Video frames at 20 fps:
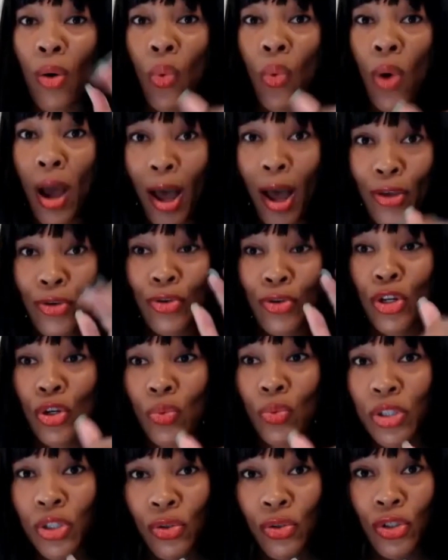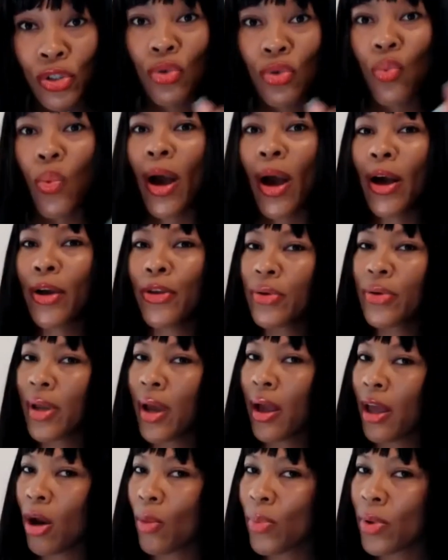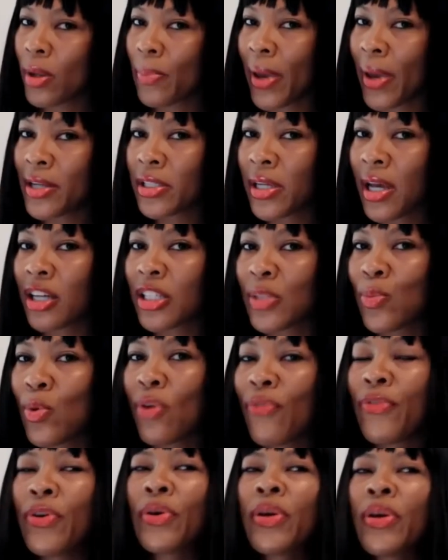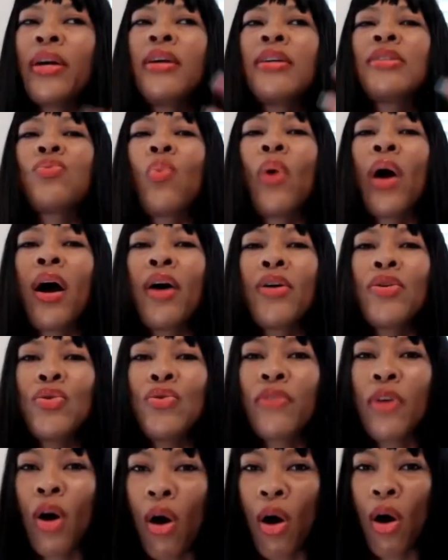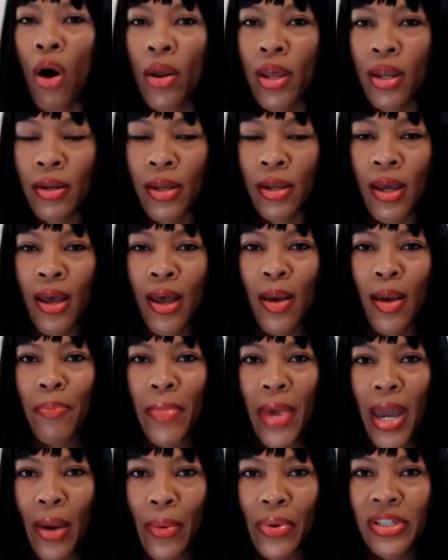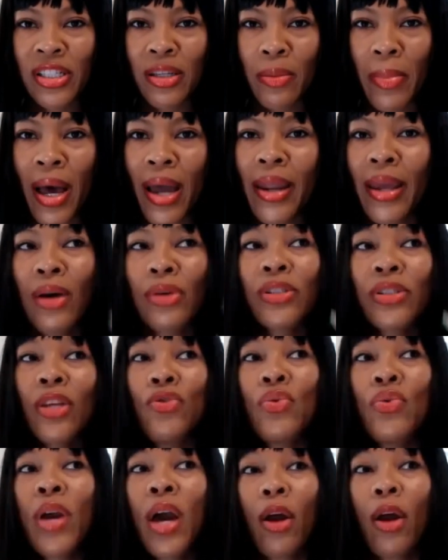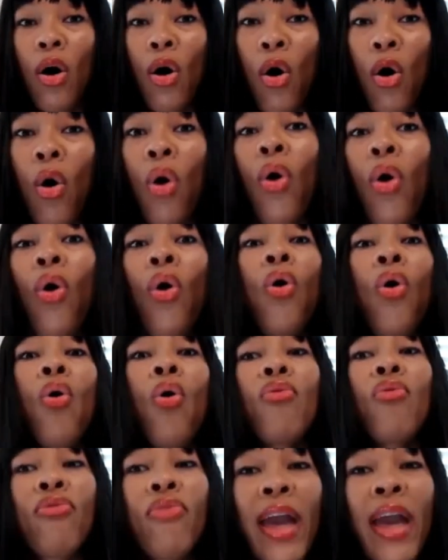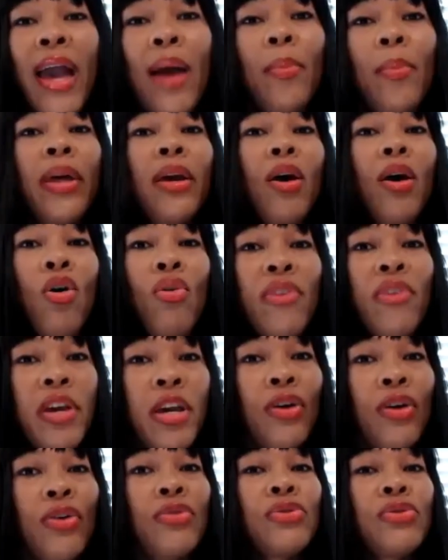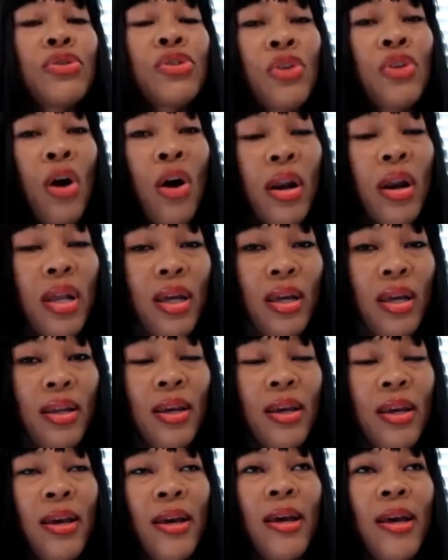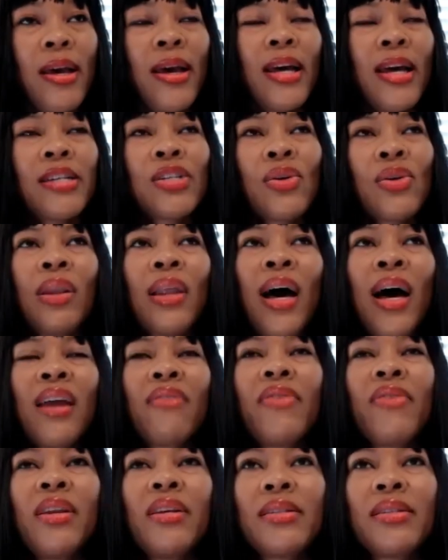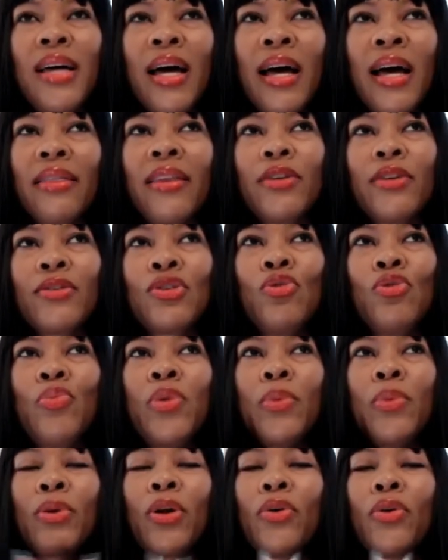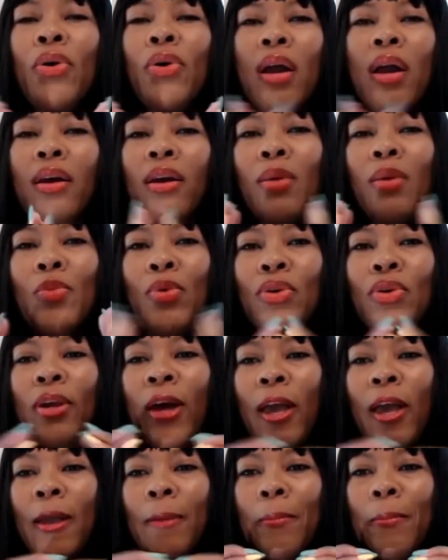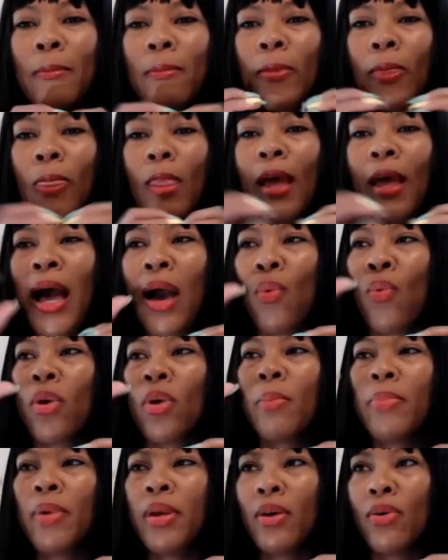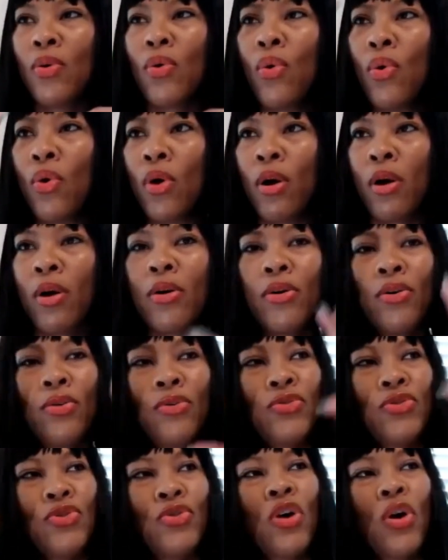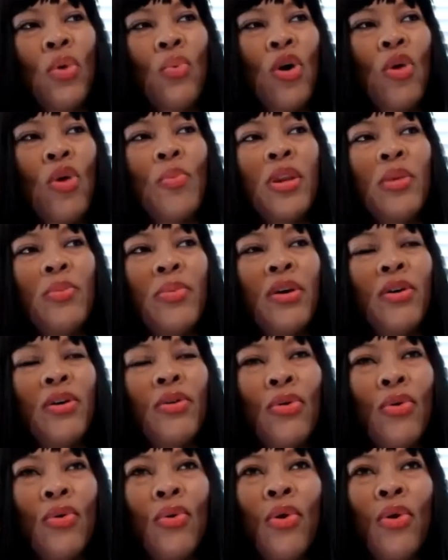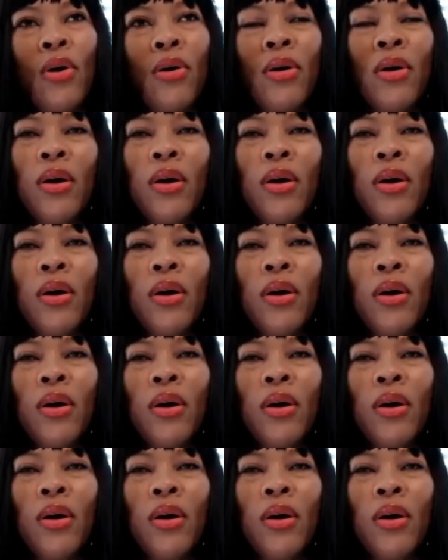why you do what you do, why you're not helping to pay child support for your kids, why you've gone and married somebody else and you got a whole family over here you started. And so a lot of it is, I think, too, people don't know how to communicate. Mm. I want to be a whore. You don't want me to be a whore.